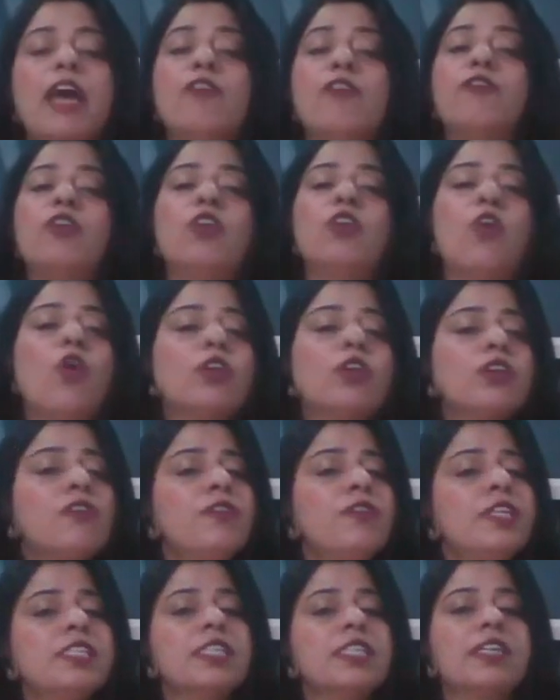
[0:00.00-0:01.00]
have a lot
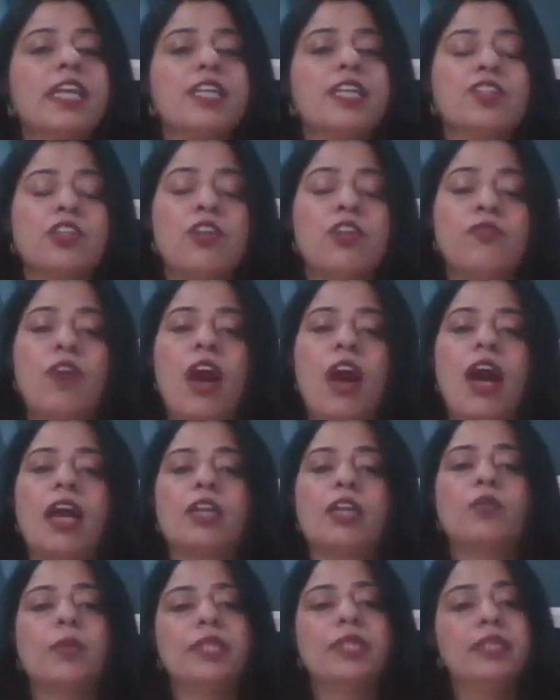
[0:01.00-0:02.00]
of integration of
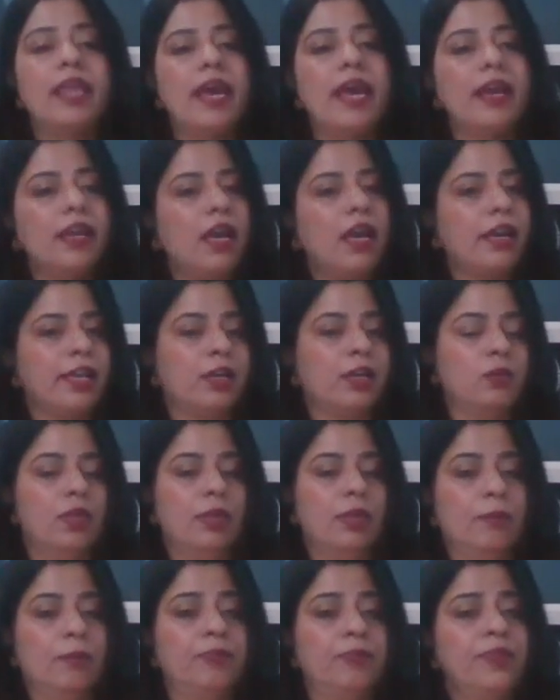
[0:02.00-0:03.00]
art with their
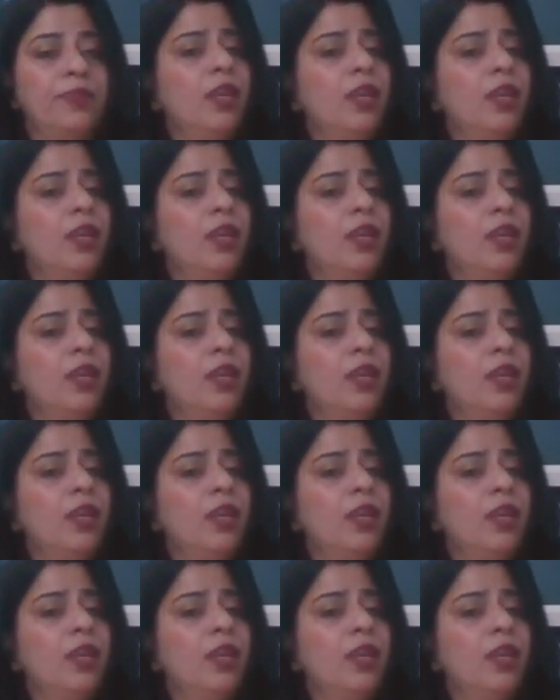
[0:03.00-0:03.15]
curriculum.